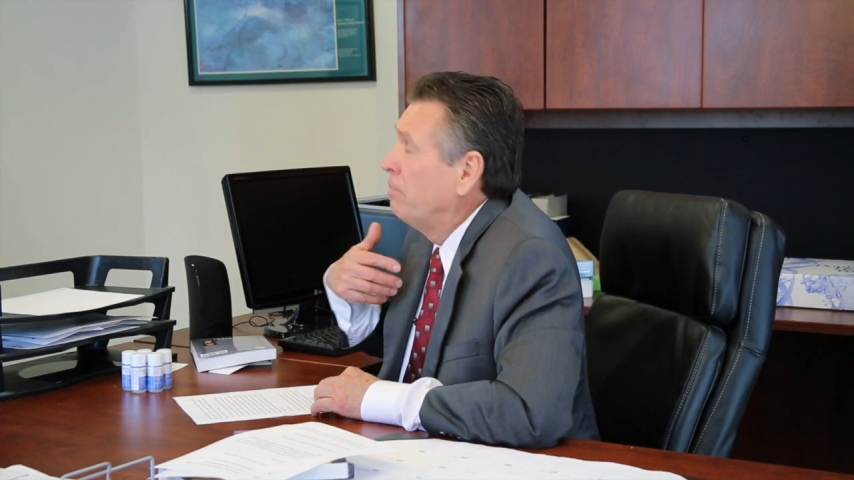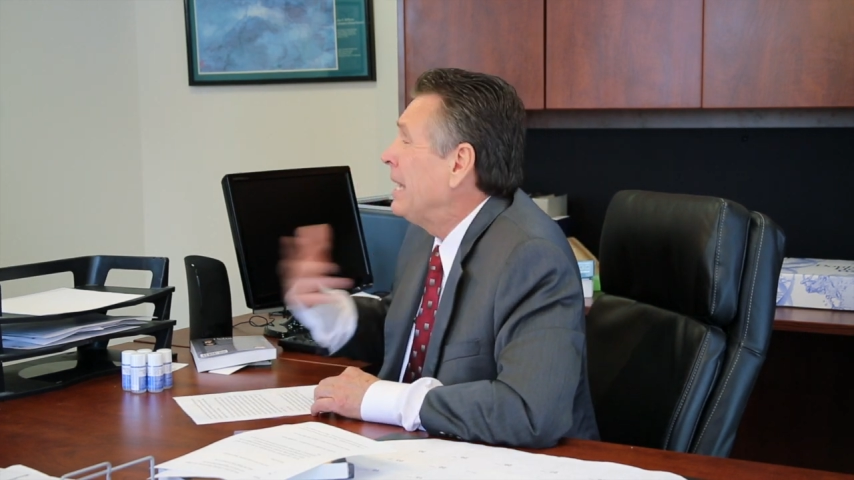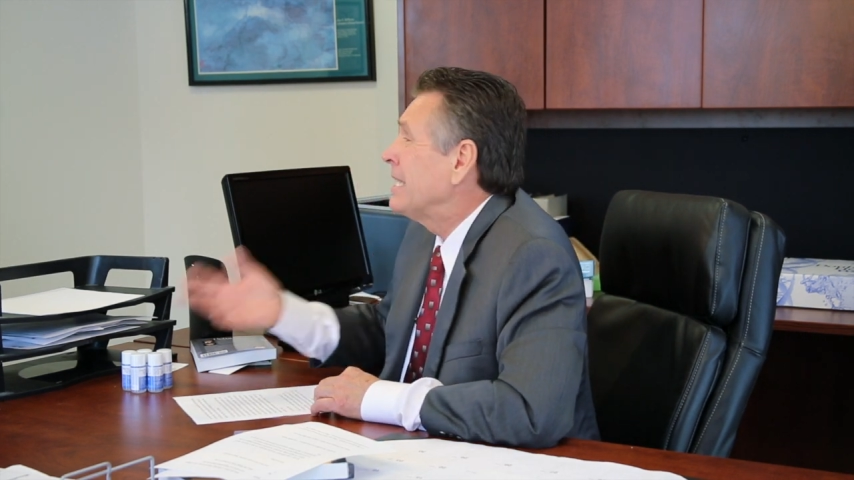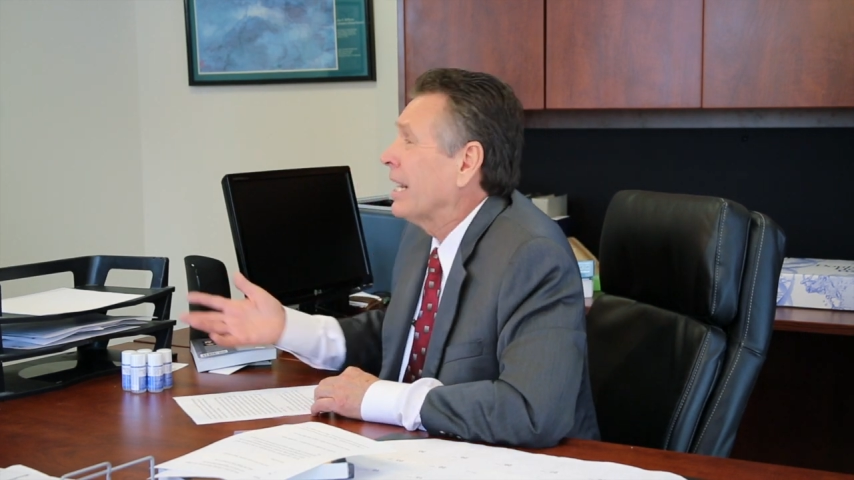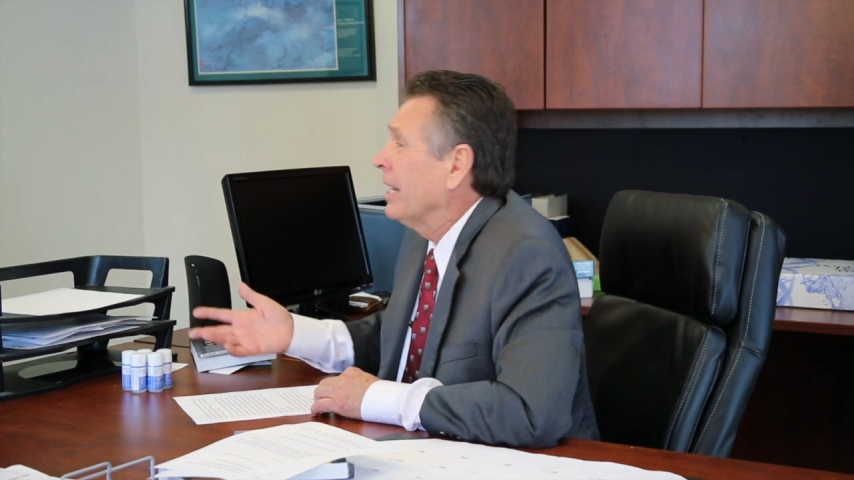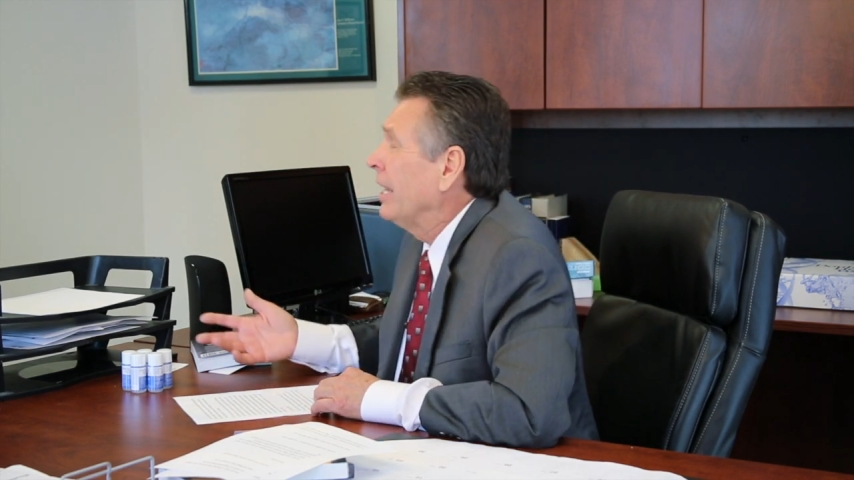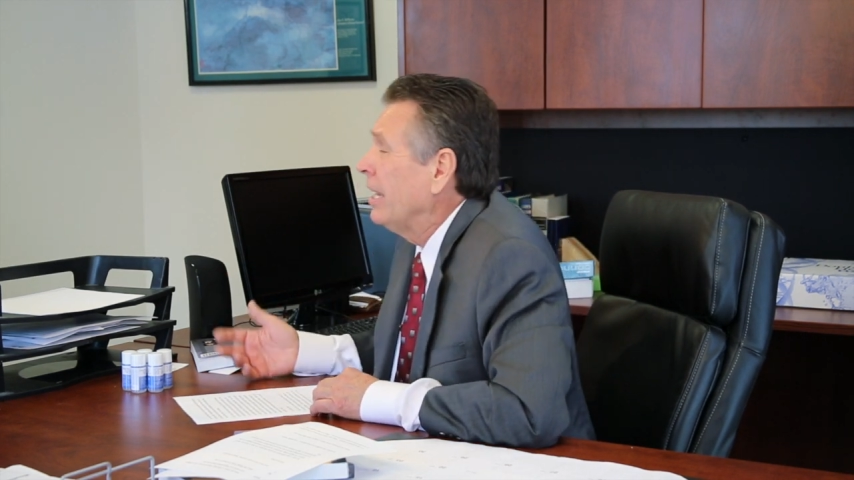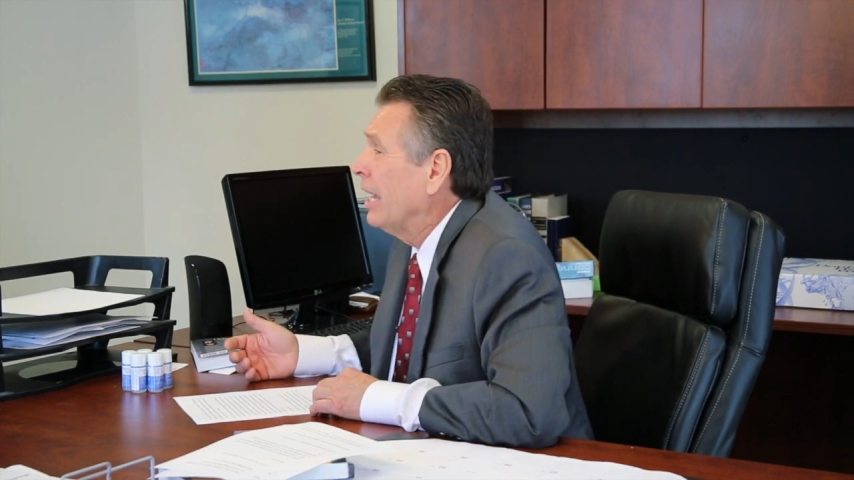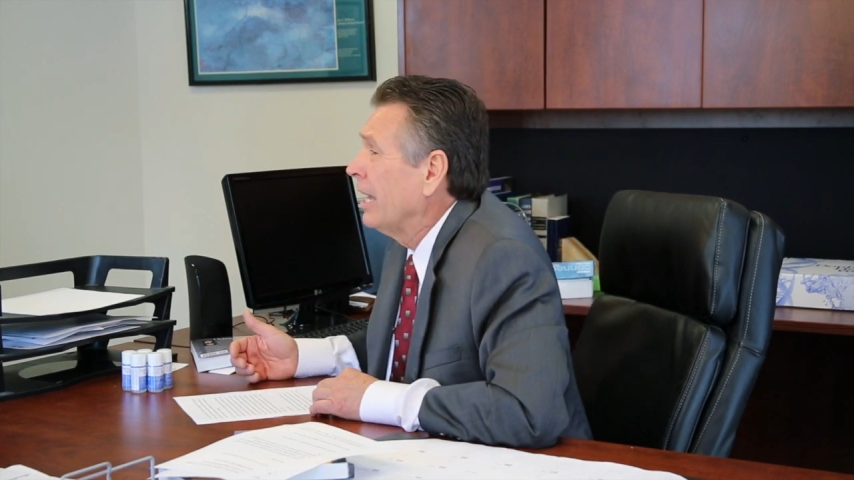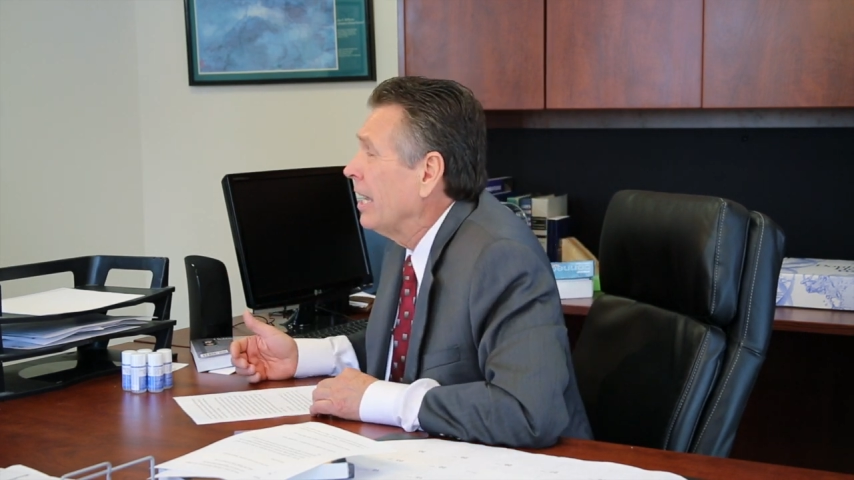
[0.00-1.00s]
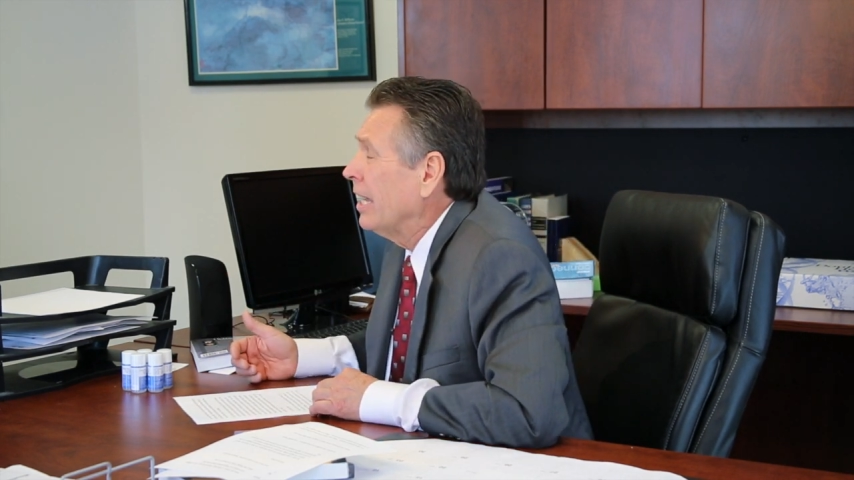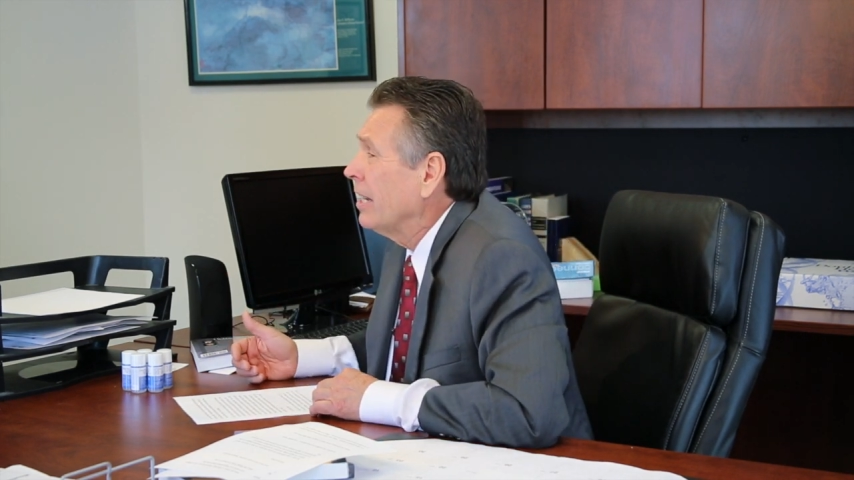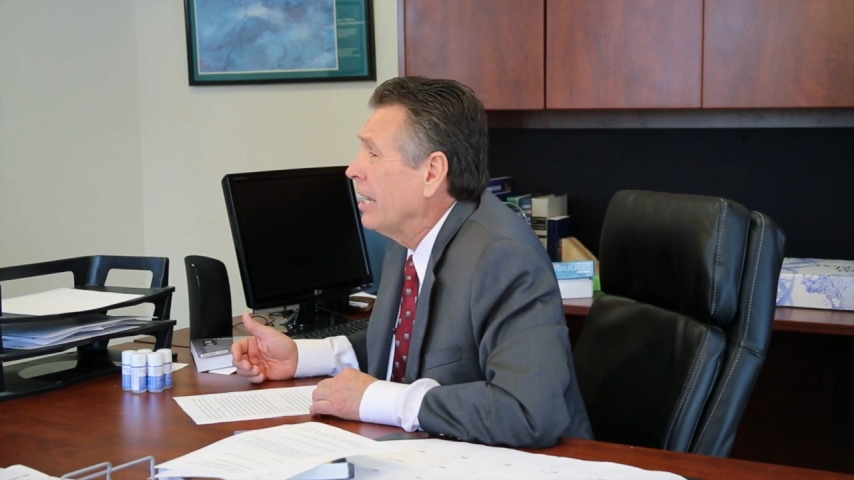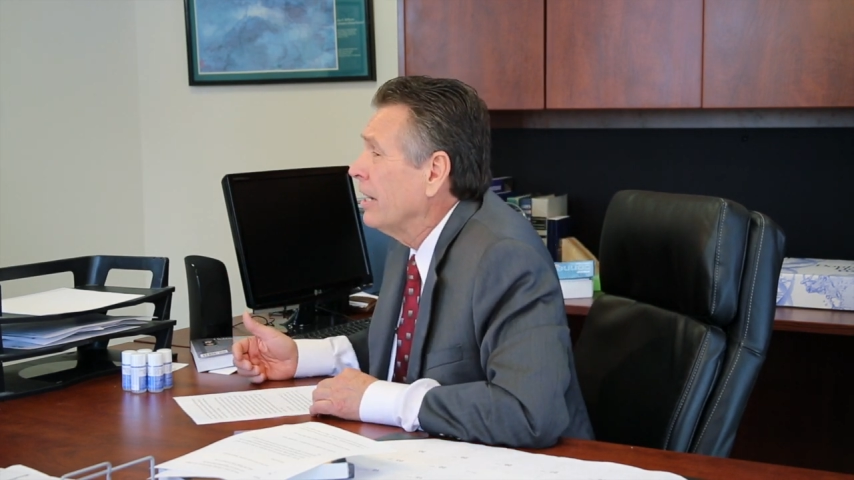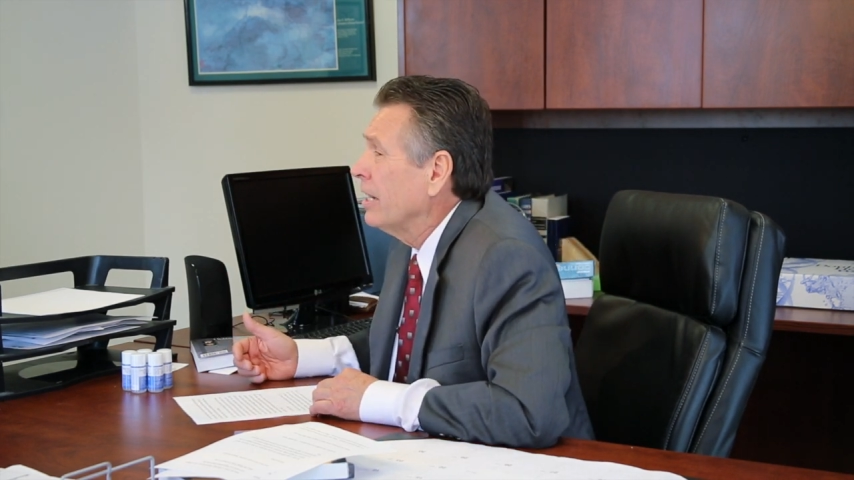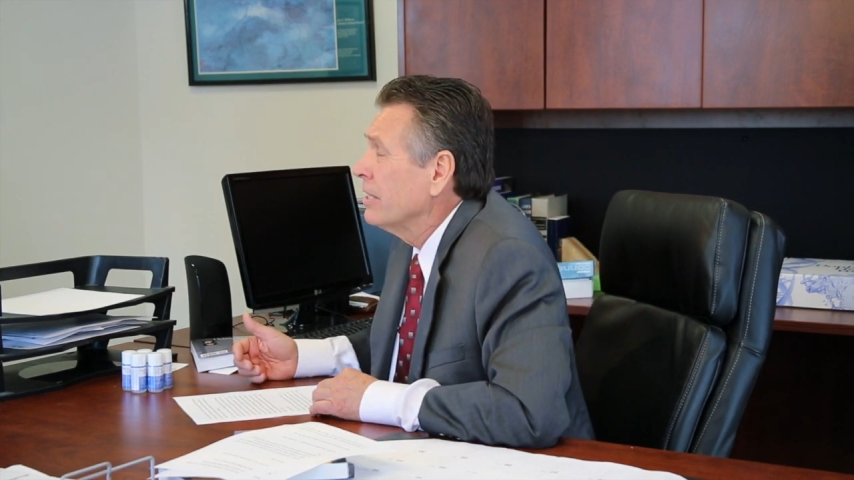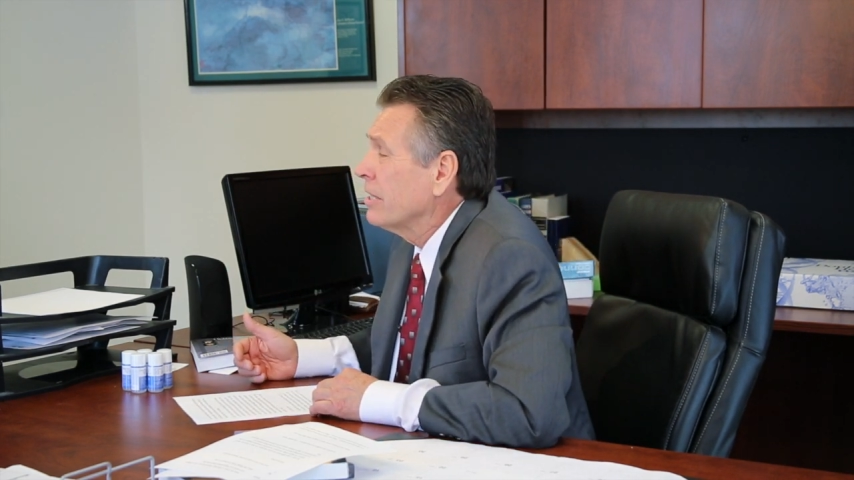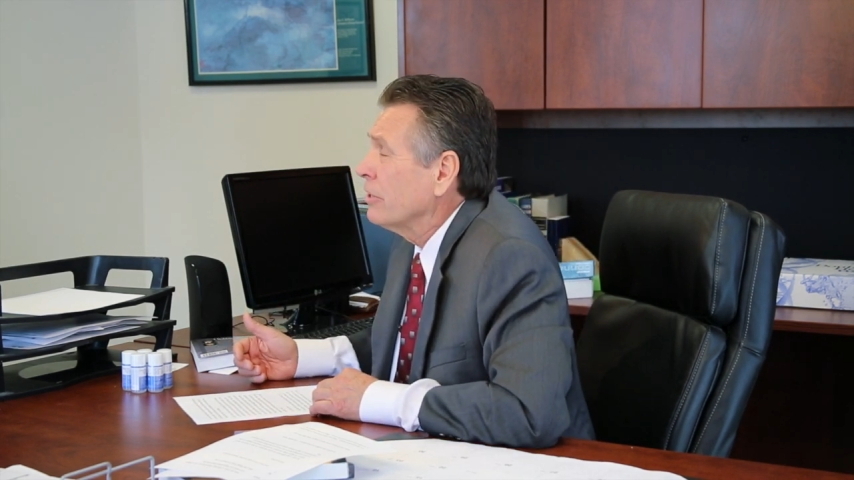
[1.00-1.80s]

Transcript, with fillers: basically, uh, it, it is